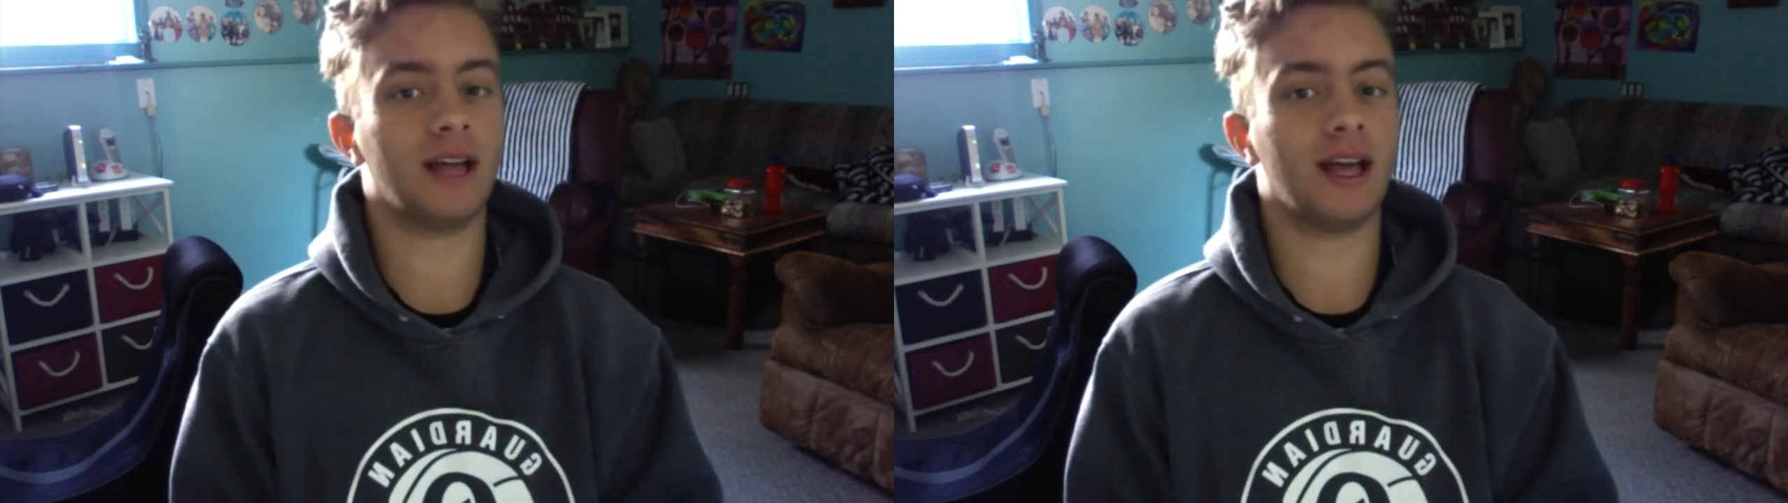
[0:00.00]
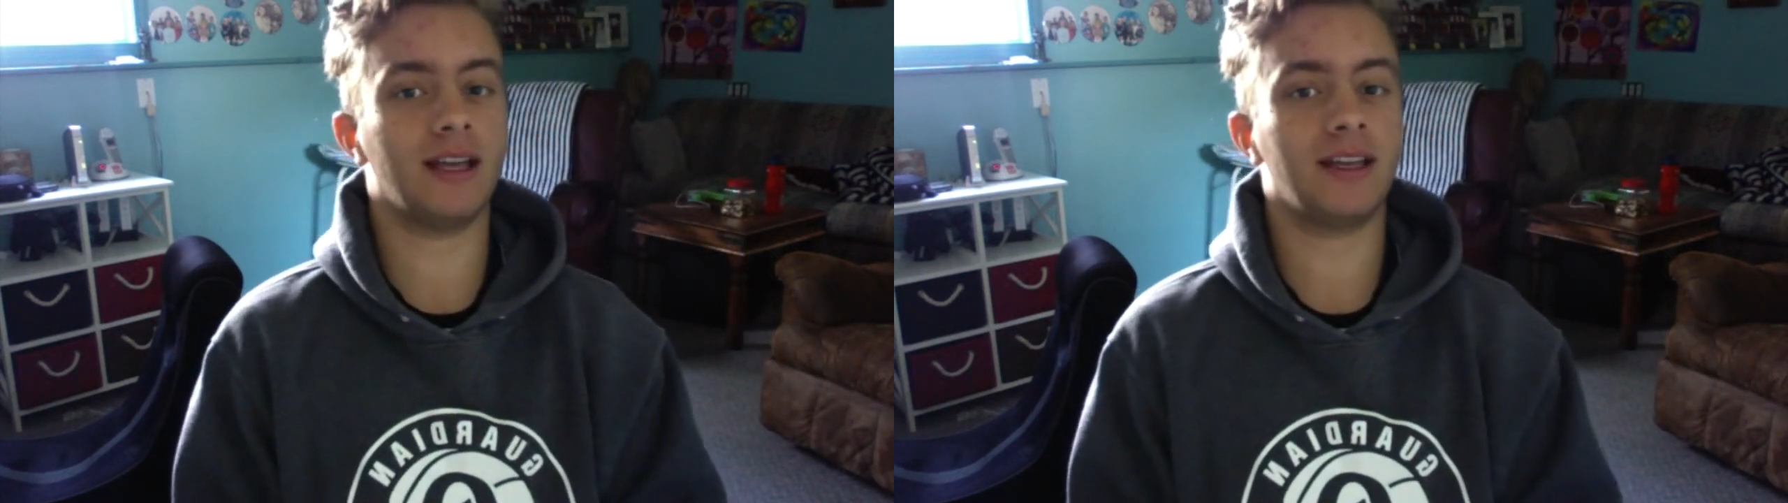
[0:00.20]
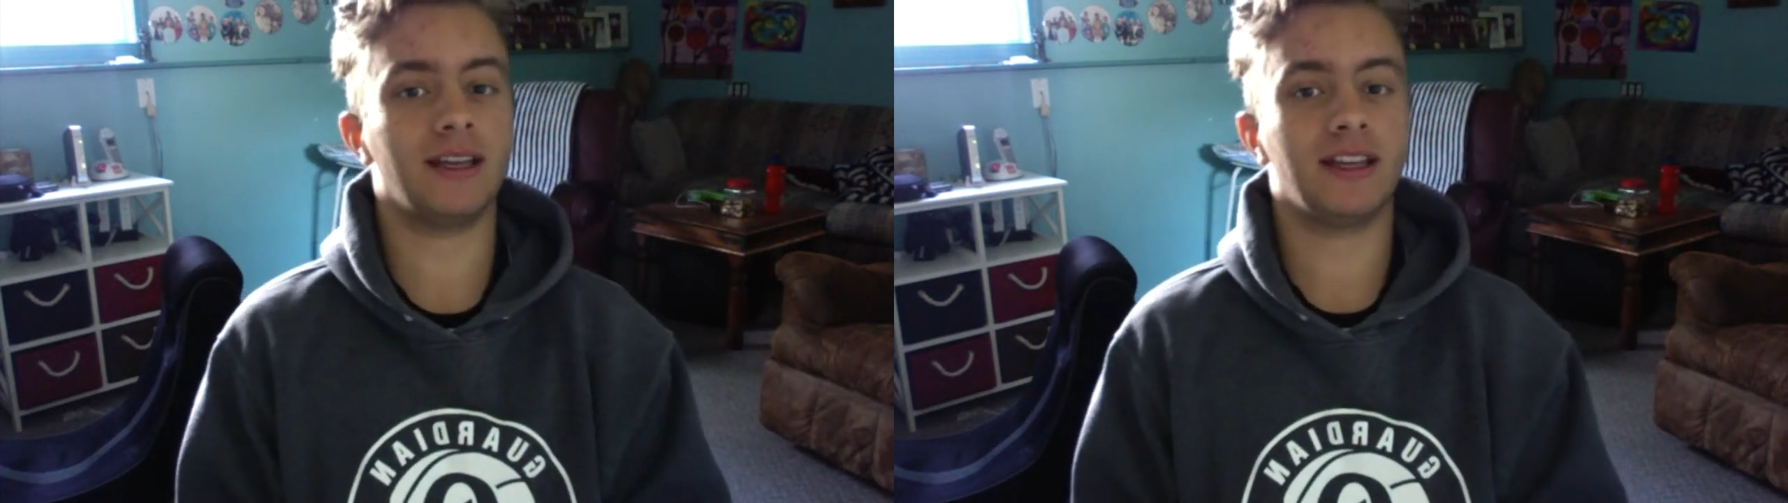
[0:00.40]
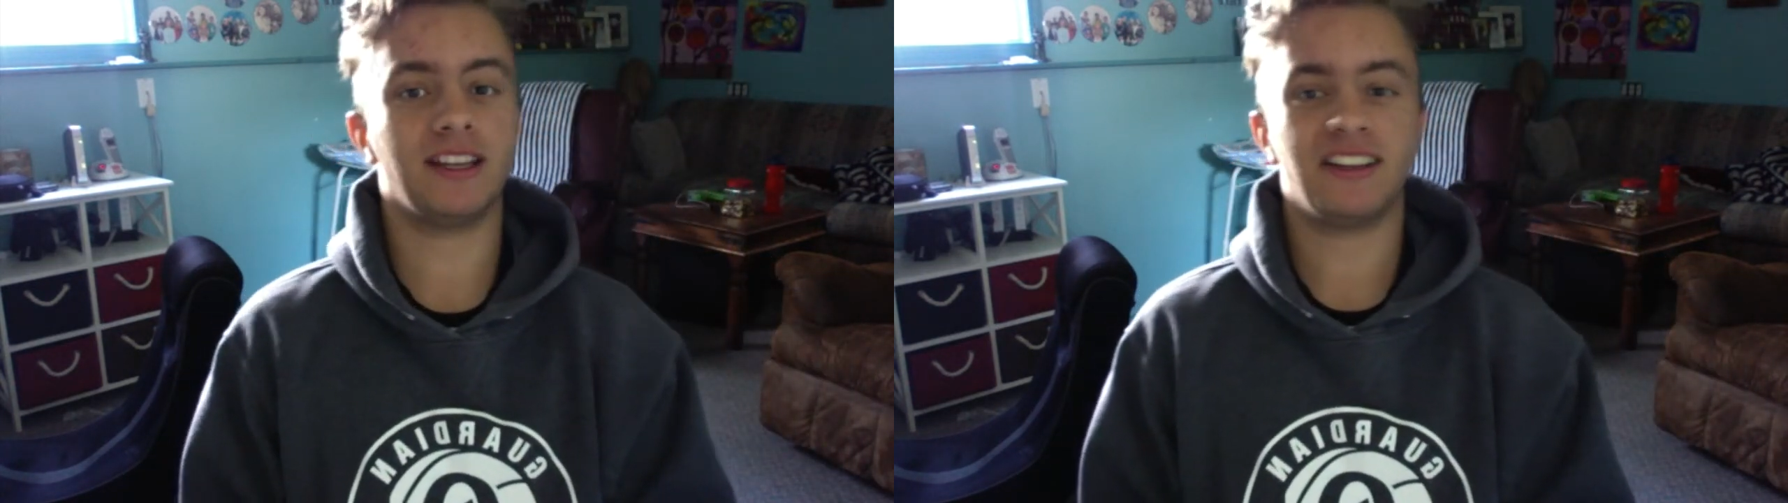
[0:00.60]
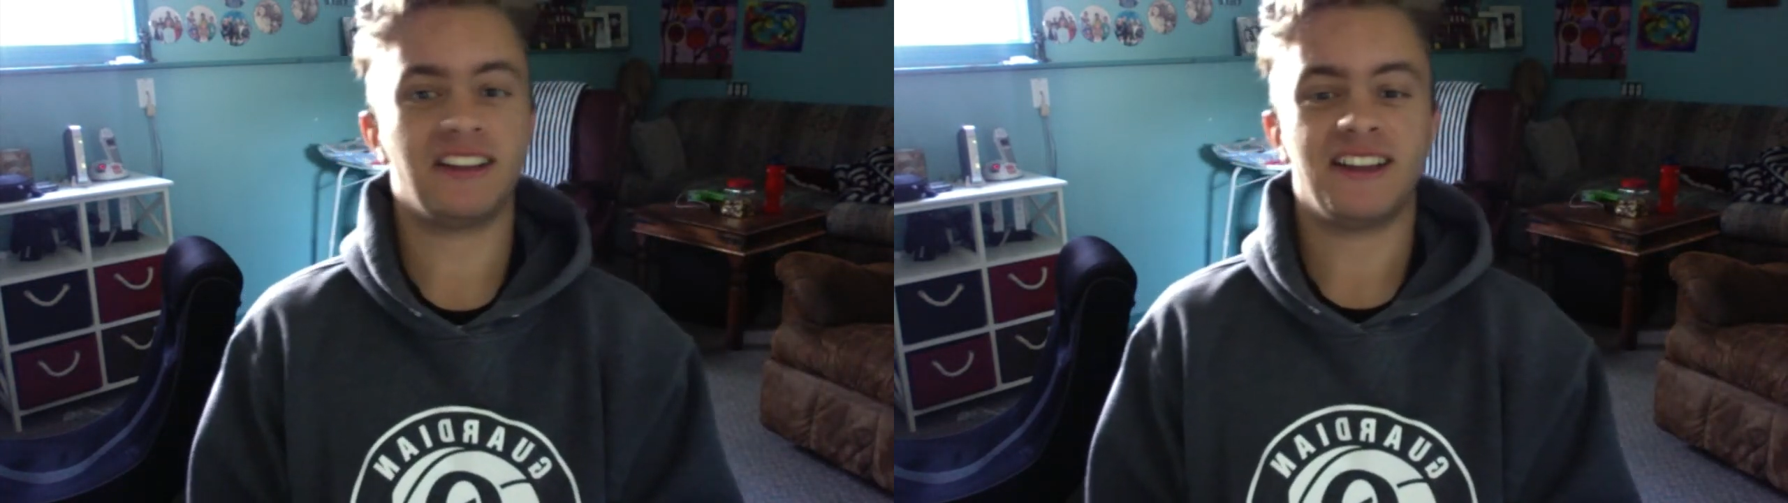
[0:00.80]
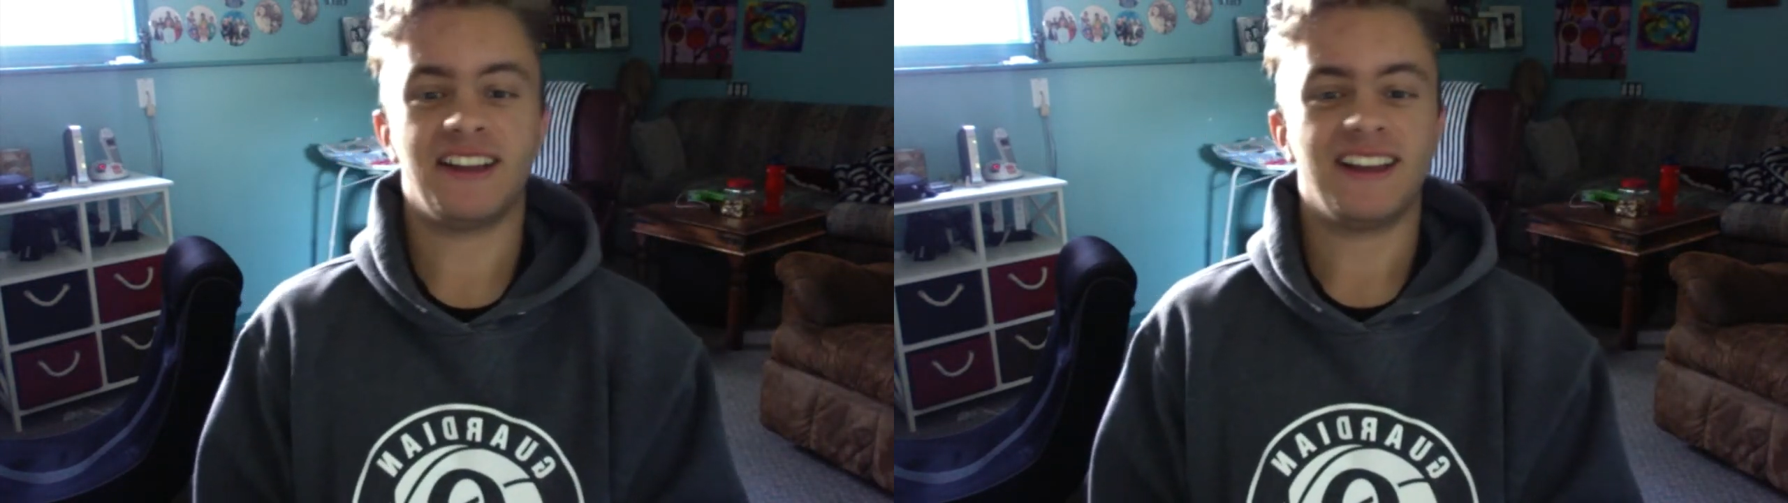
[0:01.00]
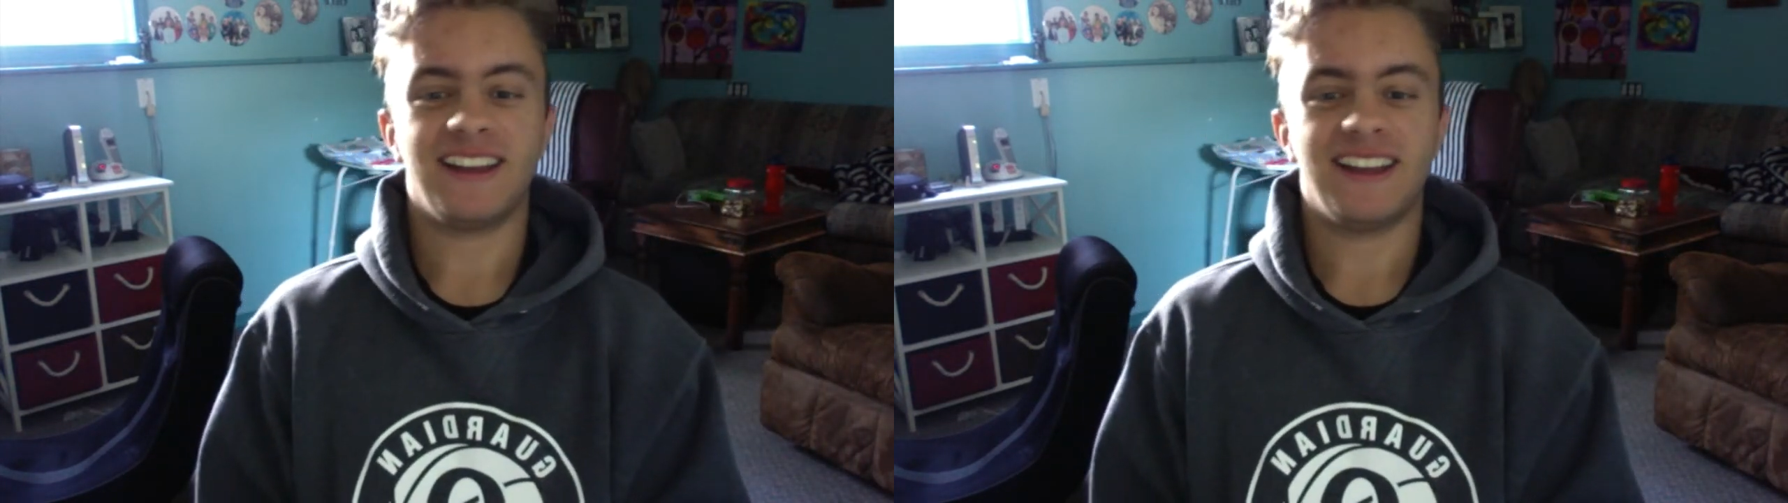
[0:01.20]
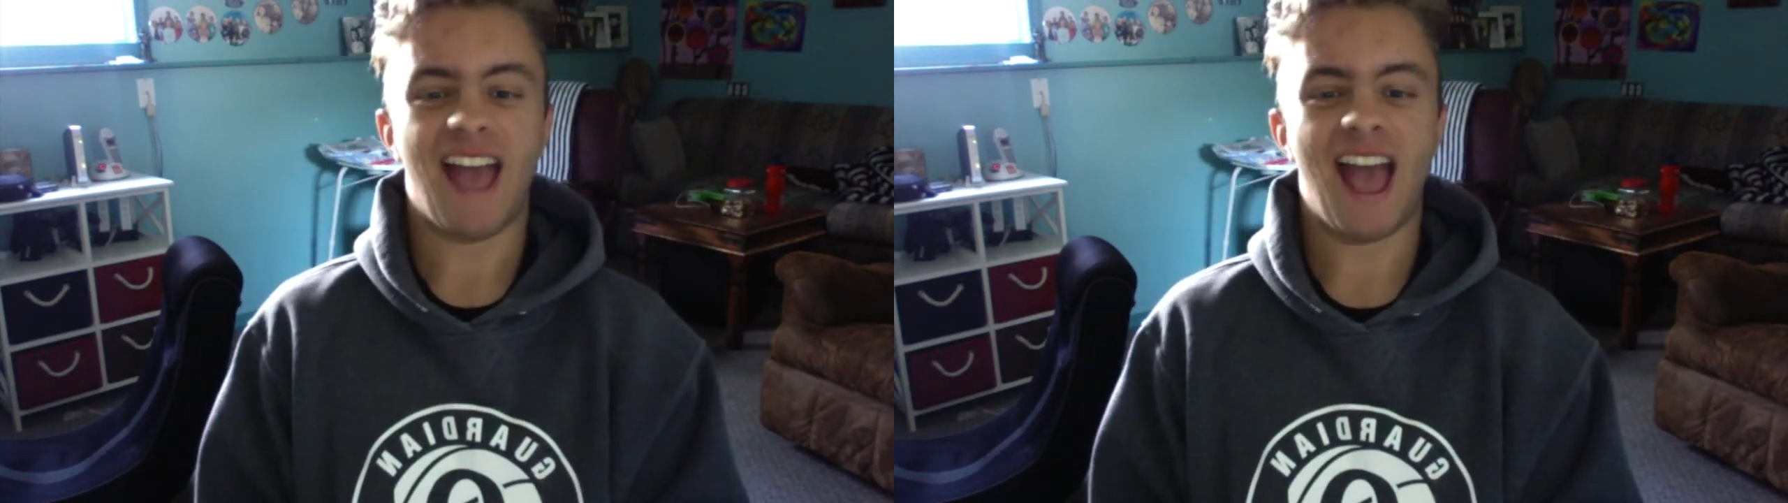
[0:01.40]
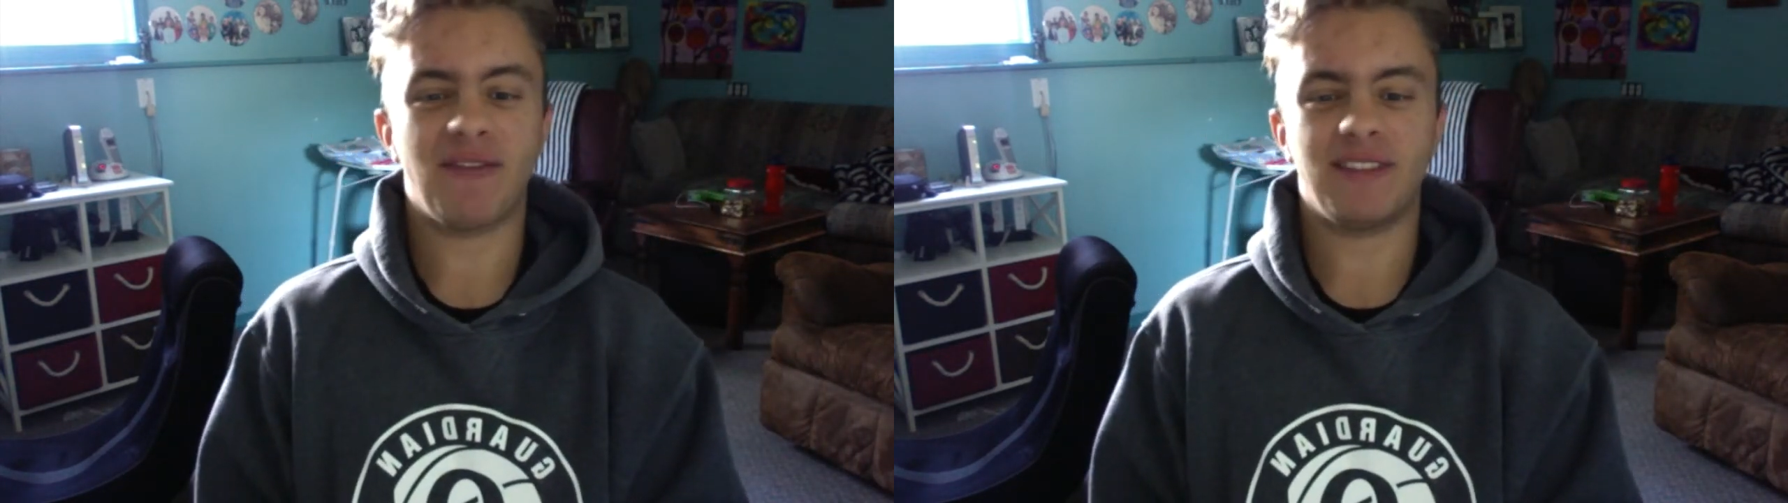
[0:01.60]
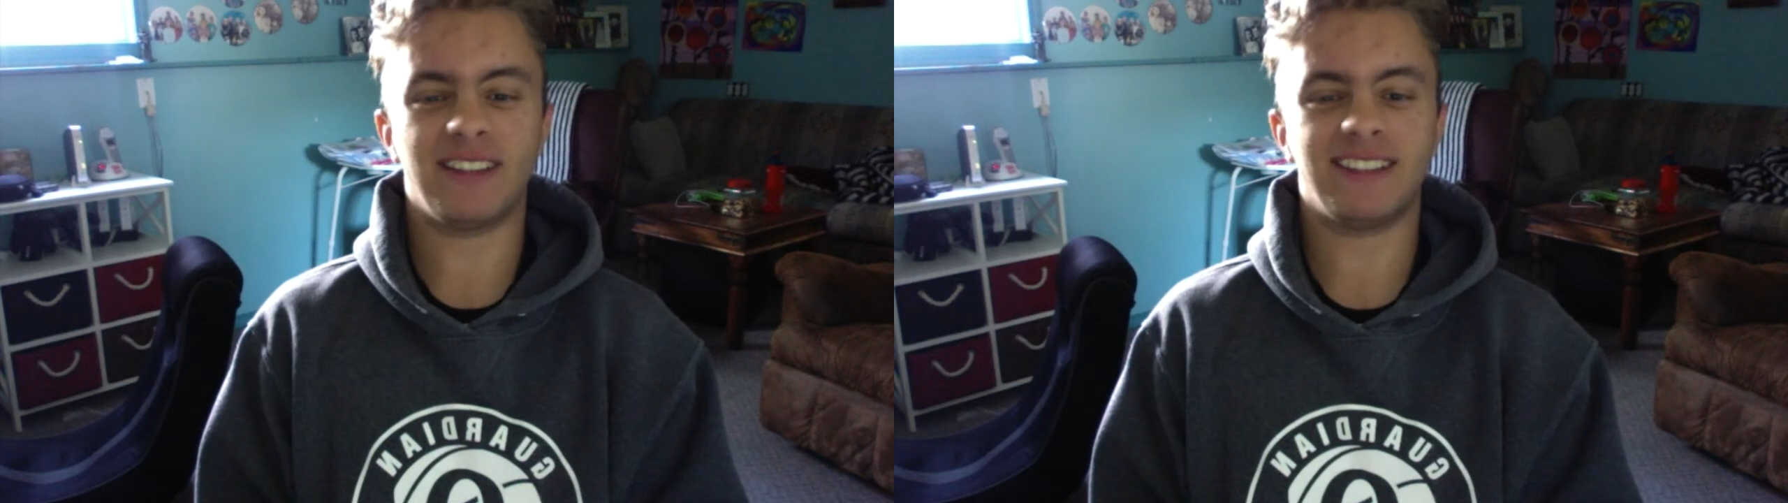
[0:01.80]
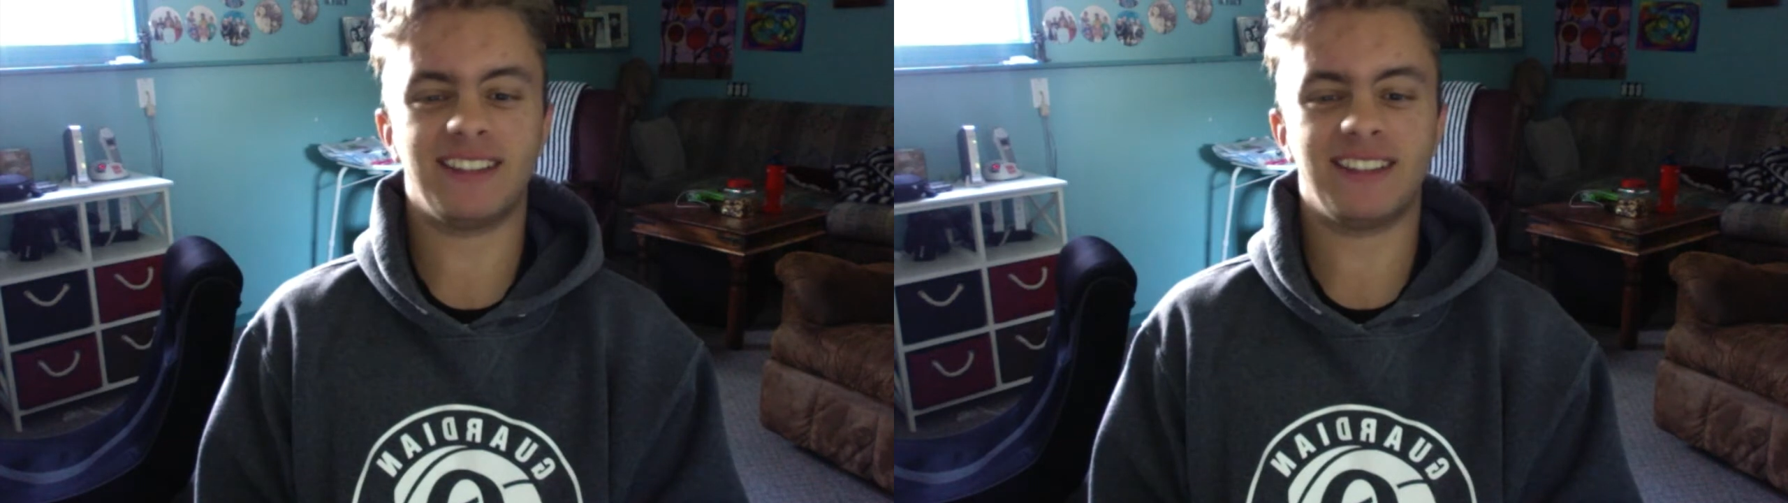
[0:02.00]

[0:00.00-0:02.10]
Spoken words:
I haven't